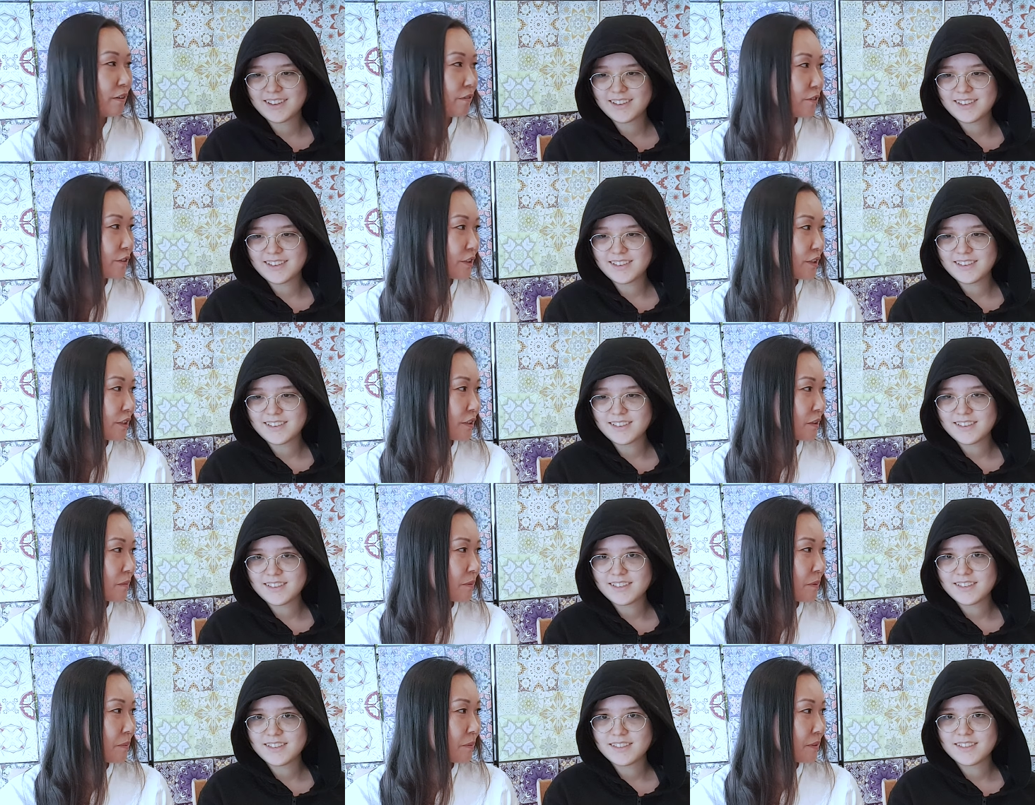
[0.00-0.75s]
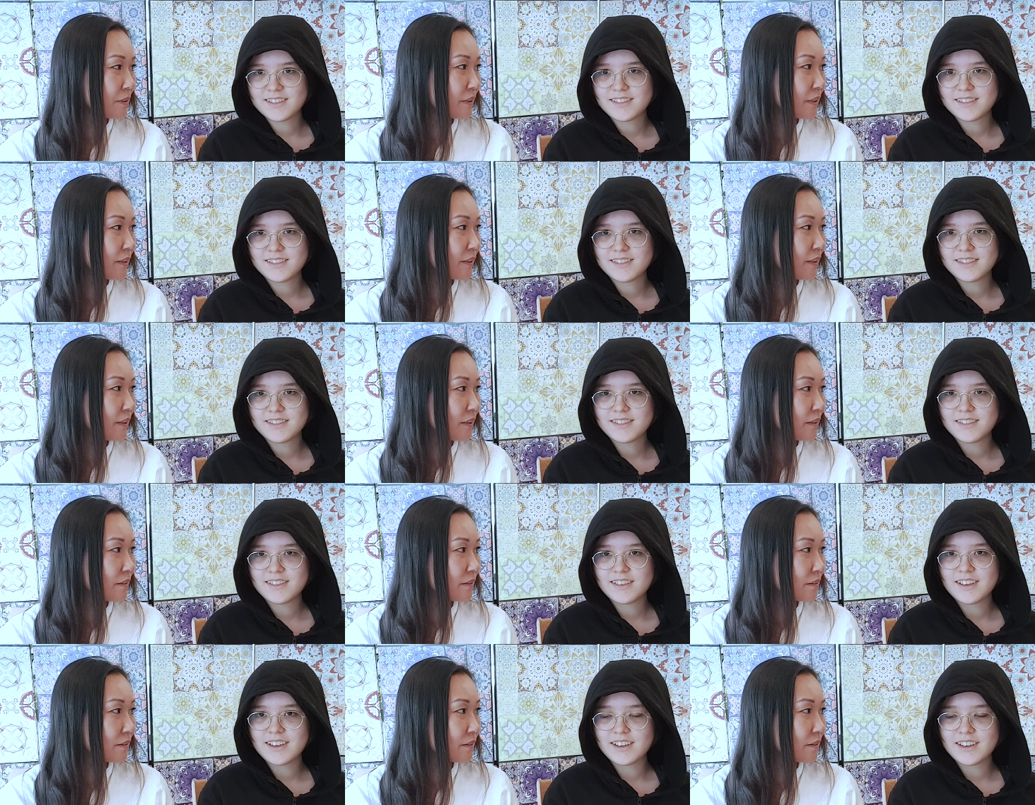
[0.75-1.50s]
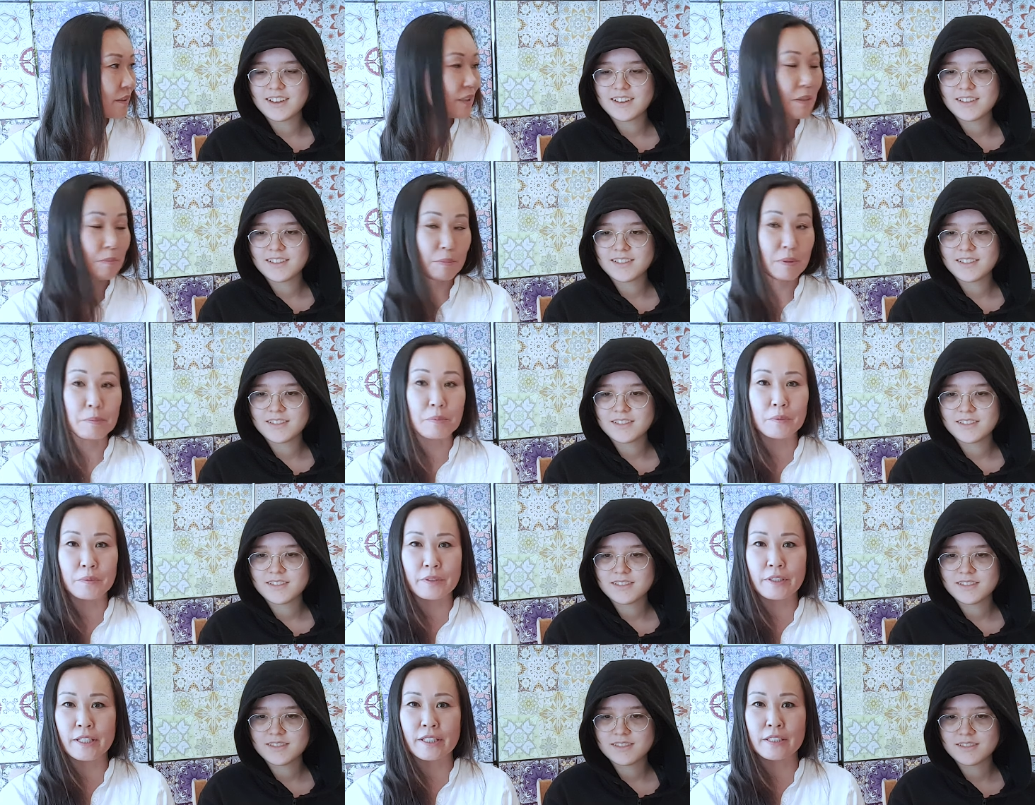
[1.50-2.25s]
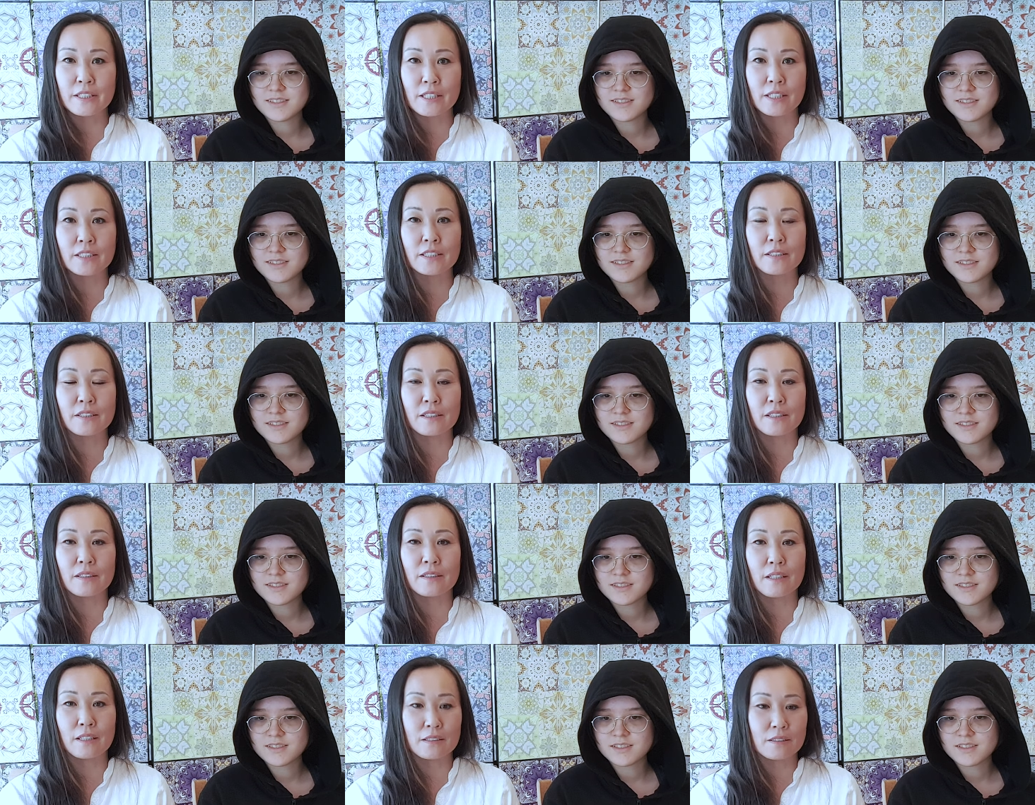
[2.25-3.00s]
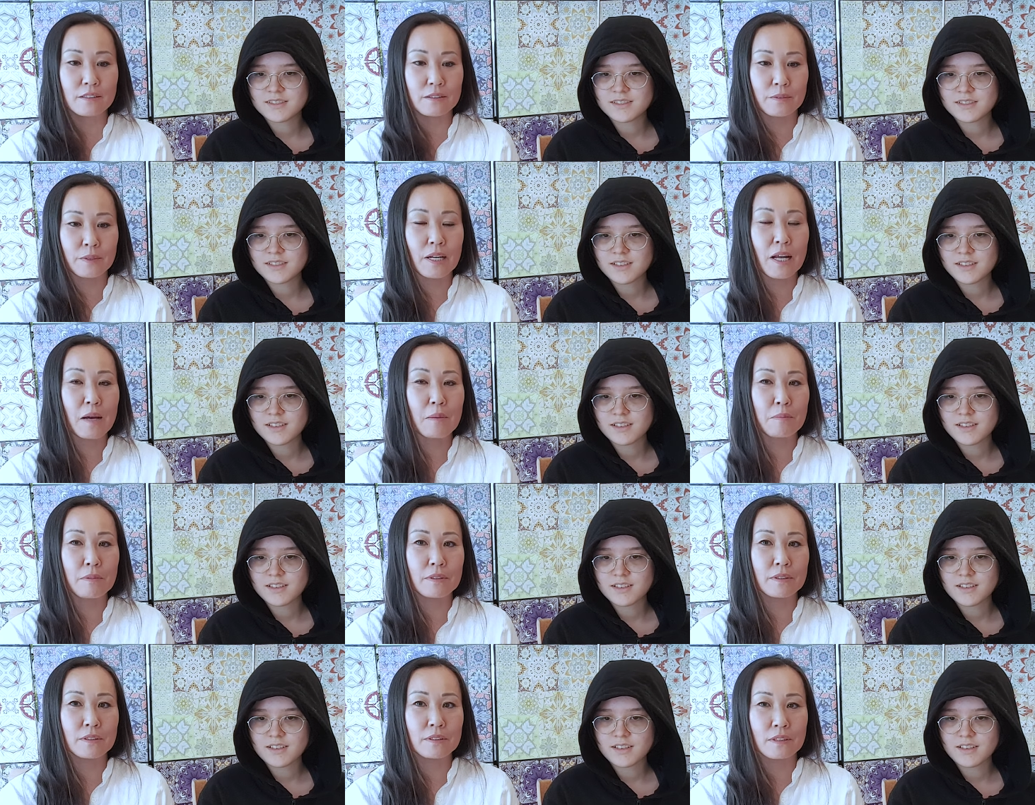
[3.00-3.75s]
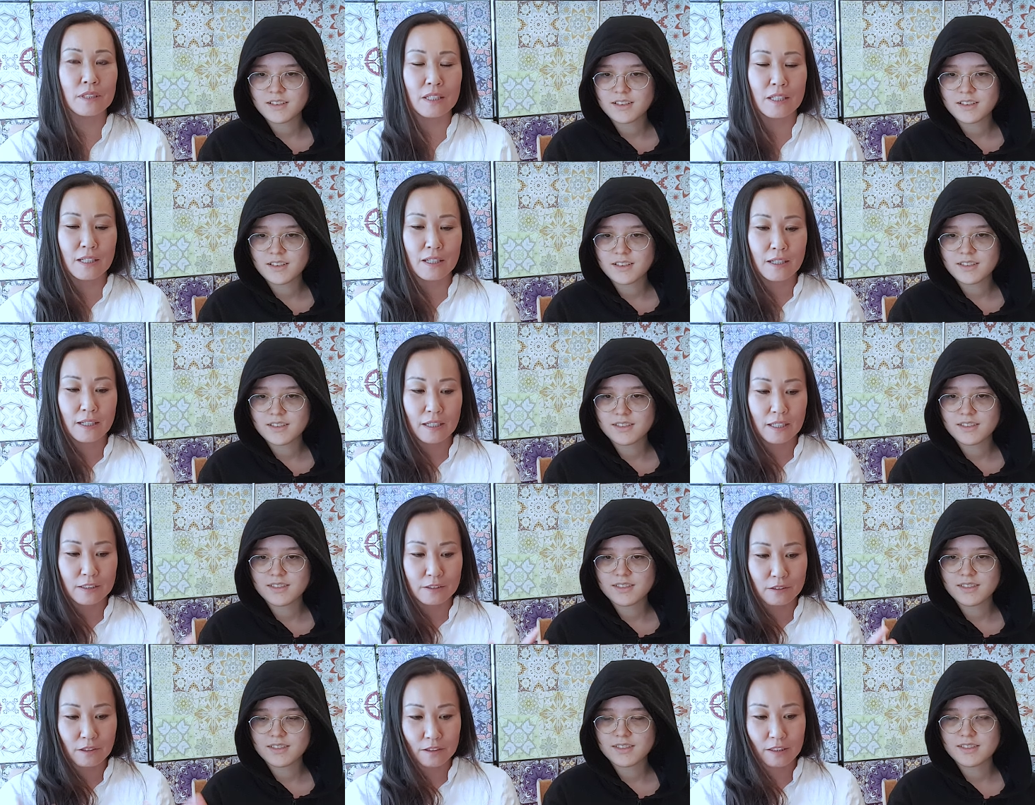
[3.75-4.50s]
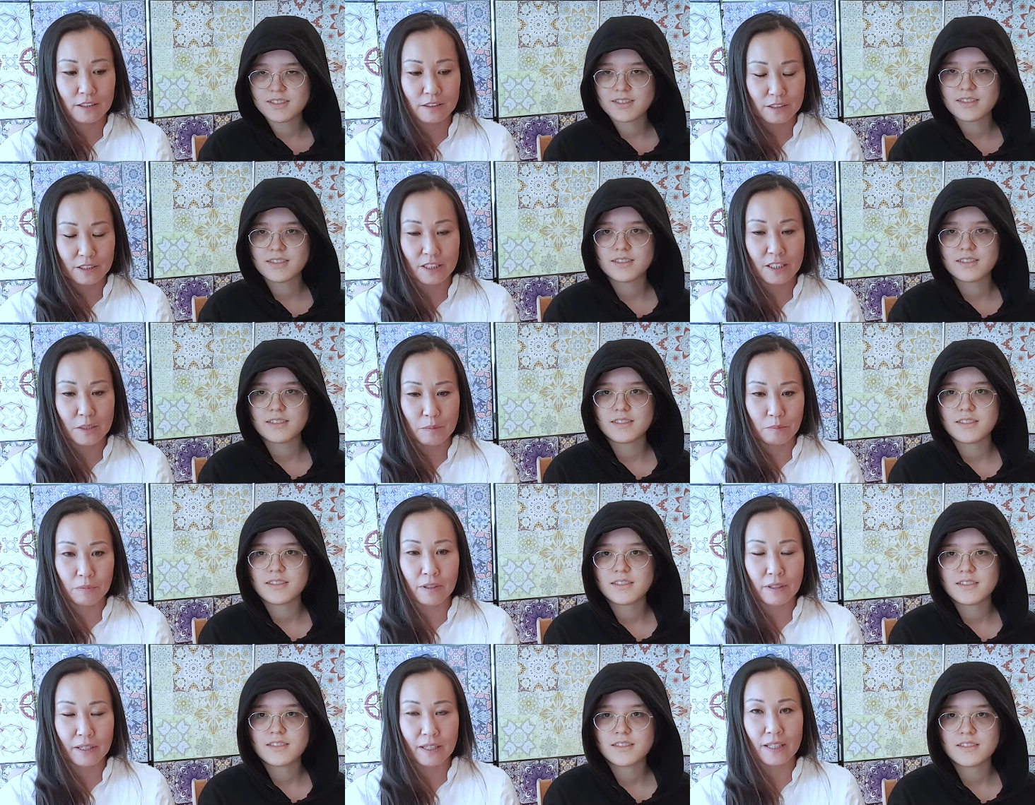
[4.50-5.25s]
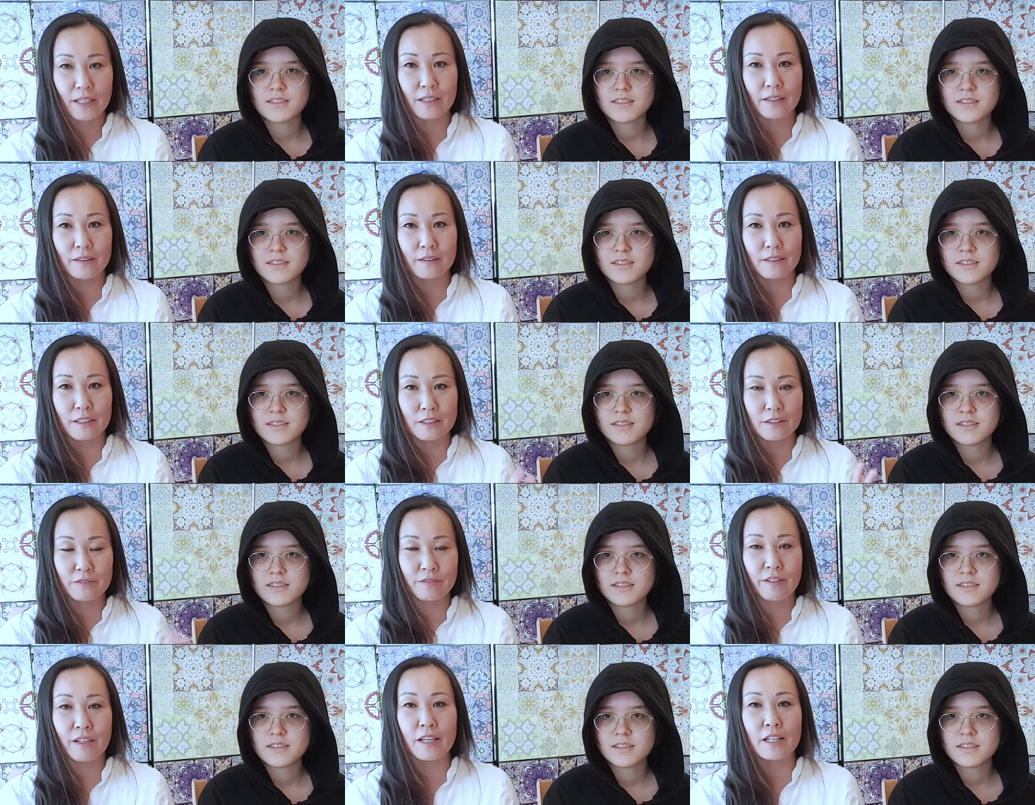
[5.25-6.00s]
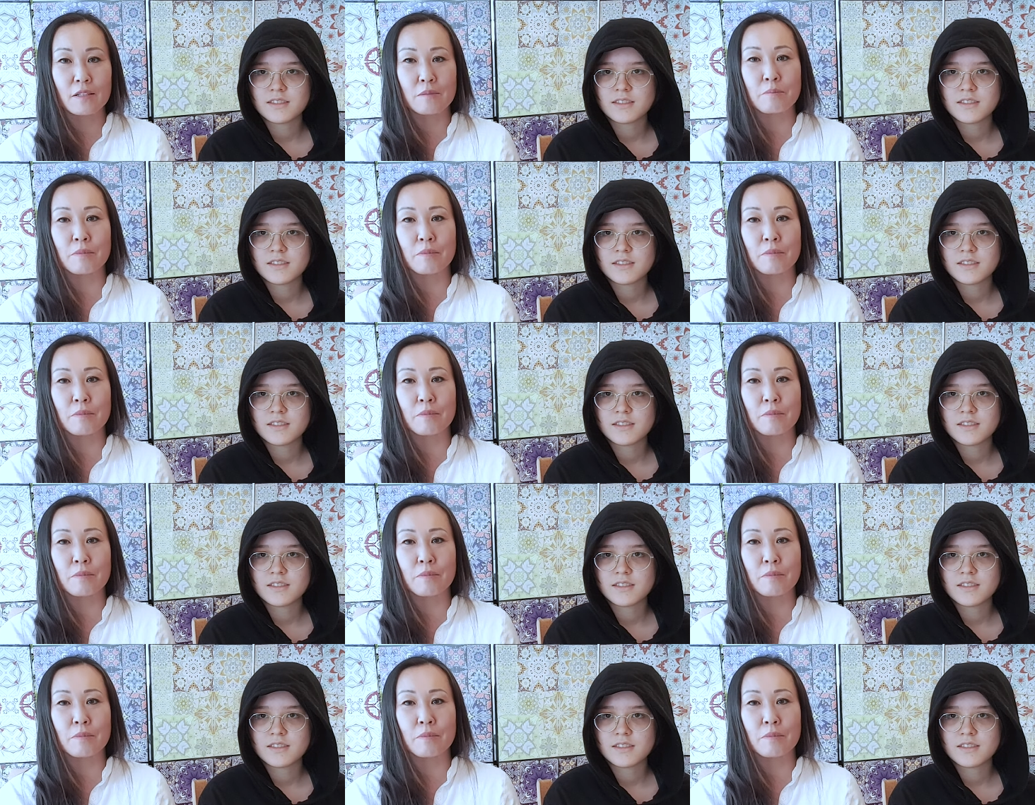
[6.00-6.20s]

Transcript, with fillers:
Speaker 1: of autistic people say that. Yeah. And people with ADHD, that's what happens. As long as they keep playing, that's fine.